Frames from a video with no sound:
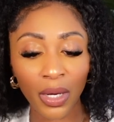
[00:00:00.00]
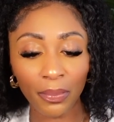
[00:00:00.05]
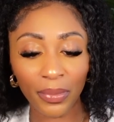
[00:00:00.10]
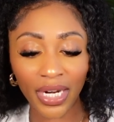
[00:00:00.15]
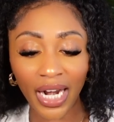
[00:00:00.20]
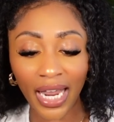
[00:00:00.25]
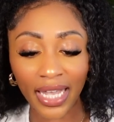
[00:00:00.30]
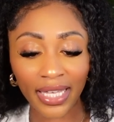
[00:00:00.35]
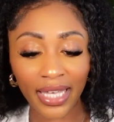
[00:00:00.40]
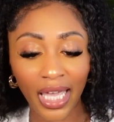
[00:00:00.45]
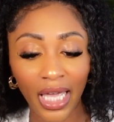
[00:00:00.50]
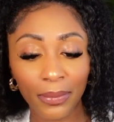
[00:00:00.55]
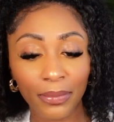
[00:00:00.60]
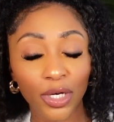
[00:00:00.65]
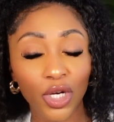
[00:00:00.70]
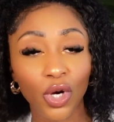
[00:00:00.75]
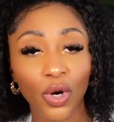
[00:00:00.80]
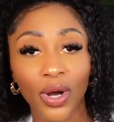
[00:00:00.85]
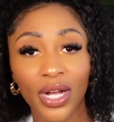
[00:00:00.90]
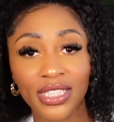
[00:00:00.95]
But I came
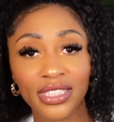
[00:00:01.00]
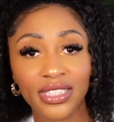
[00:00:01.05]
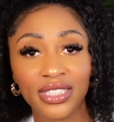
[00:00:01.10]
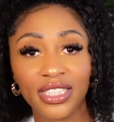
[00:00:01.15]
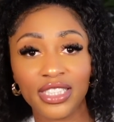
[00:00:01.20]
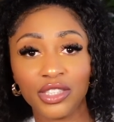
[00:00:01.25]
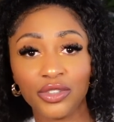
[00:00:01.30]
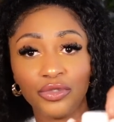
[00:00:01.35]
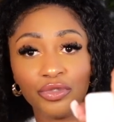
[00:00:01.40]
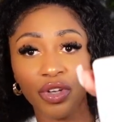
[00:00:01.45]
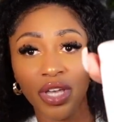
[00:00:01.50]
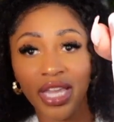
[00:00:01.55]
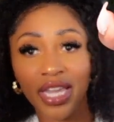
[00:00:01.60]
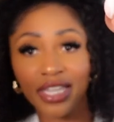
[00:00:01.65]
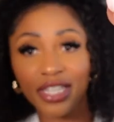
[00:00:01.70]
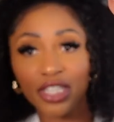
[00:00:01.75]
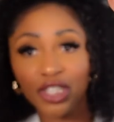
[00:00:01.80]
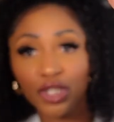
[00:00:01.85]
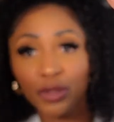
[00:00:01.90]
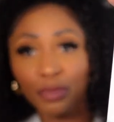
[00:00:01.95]
across this
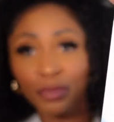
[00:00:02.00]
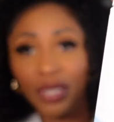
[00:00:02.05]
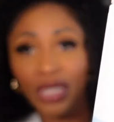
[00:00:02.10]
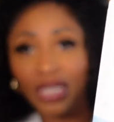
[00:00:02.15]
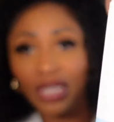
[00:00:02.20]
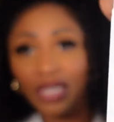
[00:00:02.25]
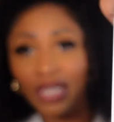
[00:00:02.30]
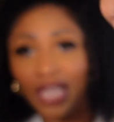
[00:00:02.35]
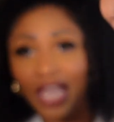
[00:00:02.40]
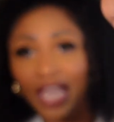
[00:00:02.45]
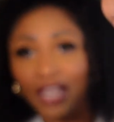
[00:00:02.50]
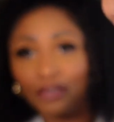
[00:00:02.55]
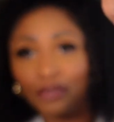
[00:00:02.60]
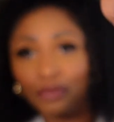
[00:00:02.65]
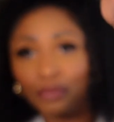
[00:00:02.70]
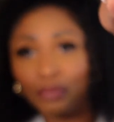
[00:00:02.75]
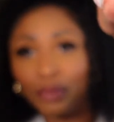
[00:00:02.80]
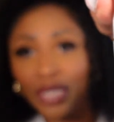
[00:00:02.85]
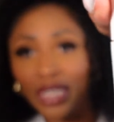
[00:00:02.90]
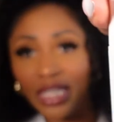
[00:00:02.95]
Vanish
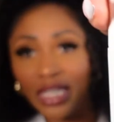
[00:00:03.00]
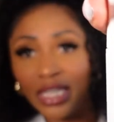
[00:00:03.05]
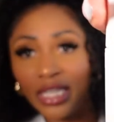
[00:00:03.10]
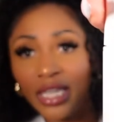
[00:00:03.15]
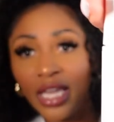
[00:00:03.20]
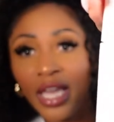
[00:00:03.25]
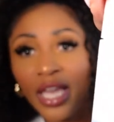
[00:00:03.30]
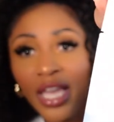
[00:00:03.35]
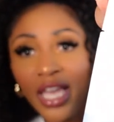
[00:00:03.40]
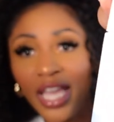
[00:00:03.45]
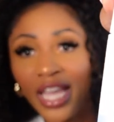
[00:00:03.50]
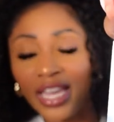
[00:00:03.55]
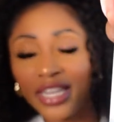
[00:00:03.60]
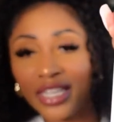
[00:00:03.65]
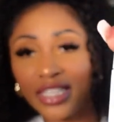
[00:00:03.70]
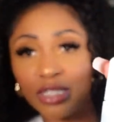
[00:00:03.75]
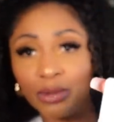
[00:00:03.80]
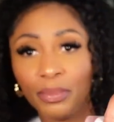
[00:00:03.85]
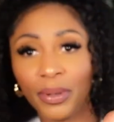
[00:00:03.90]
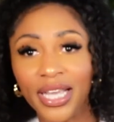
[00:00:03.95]
PFB, and
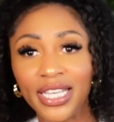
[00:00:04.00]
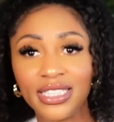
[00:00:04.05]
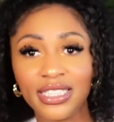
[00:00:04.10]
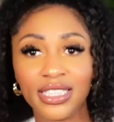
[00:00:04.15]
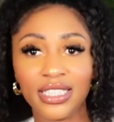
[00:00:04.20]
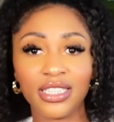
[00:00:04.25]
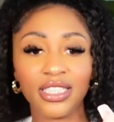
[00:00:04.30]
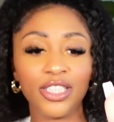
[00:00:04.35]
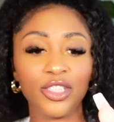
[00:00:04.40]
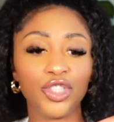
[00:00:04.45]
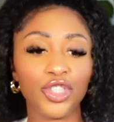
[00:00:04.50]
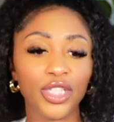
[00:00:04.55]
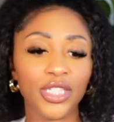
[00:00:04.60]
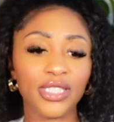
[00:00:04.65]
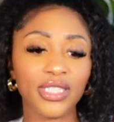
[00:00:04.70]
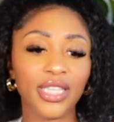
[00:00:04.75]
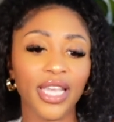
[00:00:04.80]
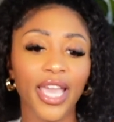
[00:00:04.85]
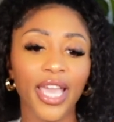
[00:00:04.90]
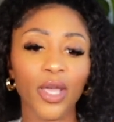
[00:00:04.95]
it's basically
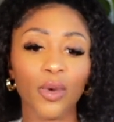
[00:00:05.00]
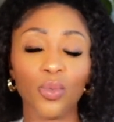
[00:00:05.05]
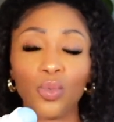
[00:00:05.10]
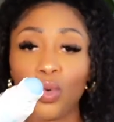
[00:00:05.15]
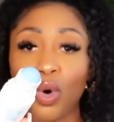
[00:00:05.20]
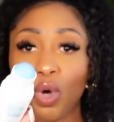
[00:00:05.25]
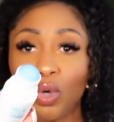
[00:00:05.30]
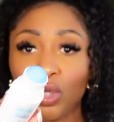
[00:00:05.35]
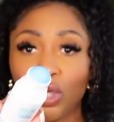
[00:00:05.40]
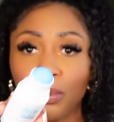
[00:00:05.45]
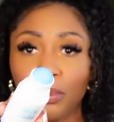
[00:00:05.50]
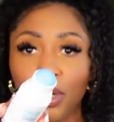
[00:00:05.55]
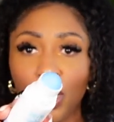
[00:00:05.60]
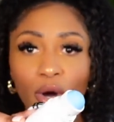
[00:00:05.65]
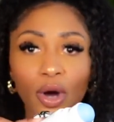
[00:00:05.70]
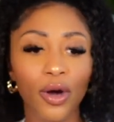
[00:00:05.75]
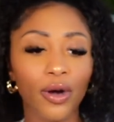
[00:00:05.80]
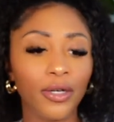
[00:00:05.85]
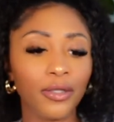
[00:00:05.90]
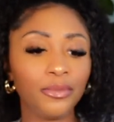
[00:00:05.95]
just a roller
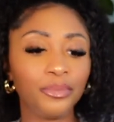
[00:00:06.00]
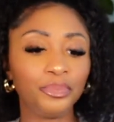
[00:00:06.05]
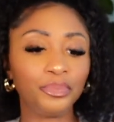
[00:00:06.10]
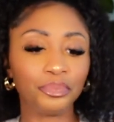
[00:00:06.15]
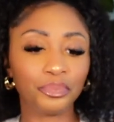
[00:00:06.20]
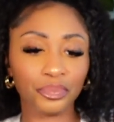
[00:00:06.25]
ball